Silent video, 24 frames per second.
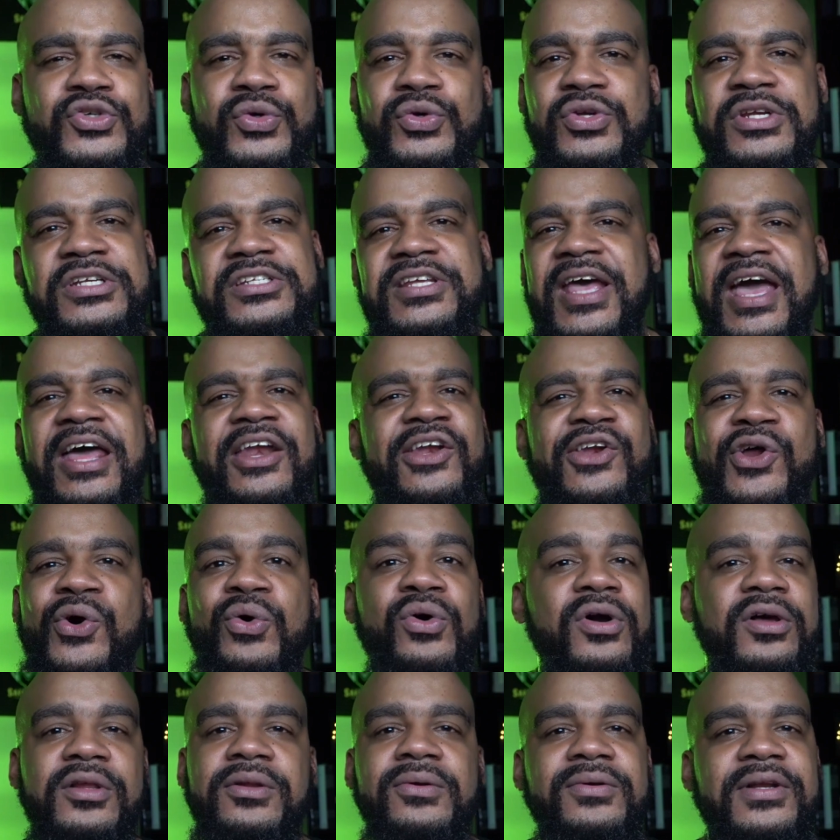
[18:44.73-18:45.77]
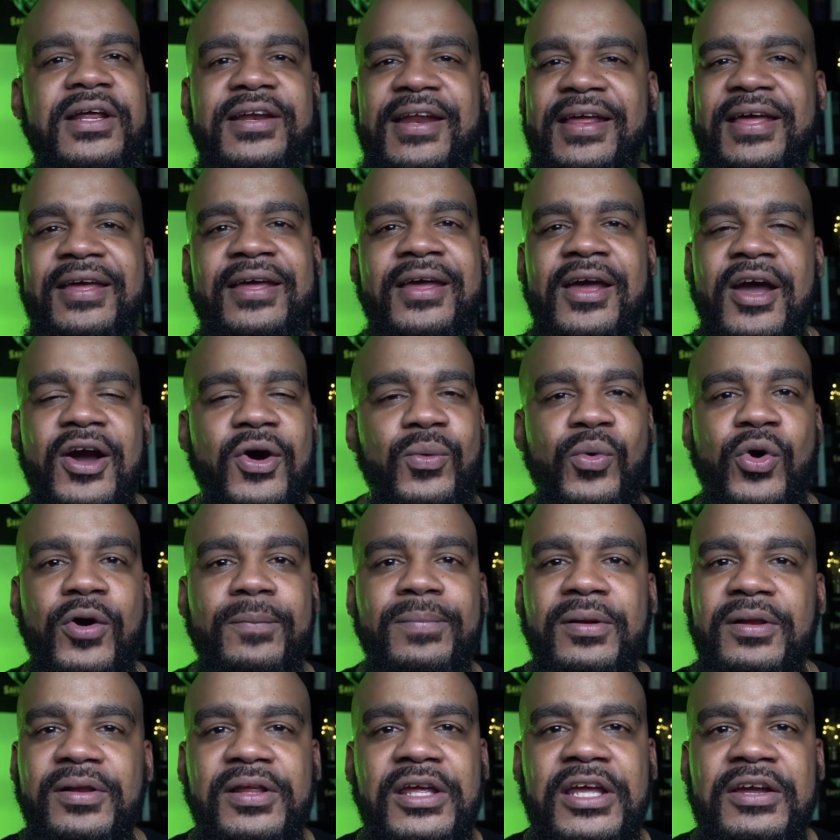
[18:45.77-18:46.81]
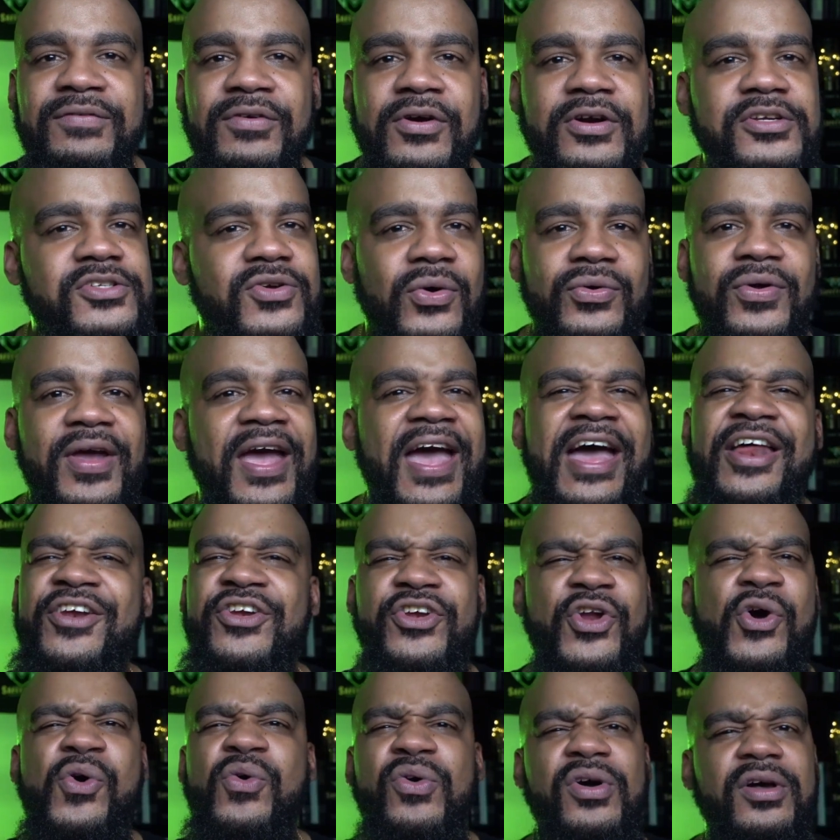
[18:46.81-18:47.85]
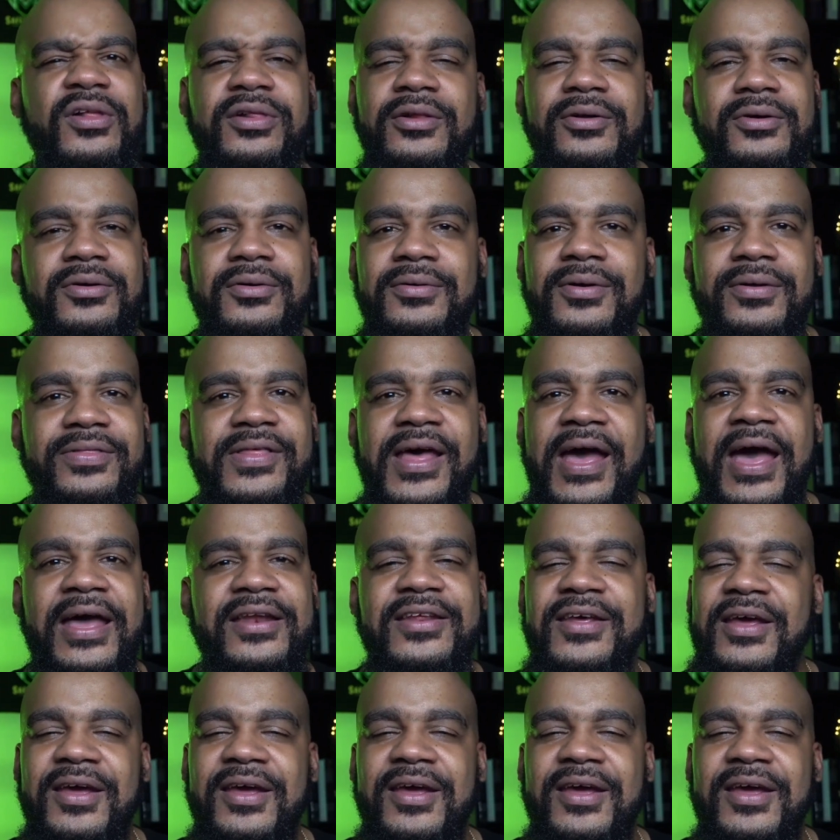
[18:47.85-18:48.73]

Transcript: You just had no clue that they were believers, or you had no clue that,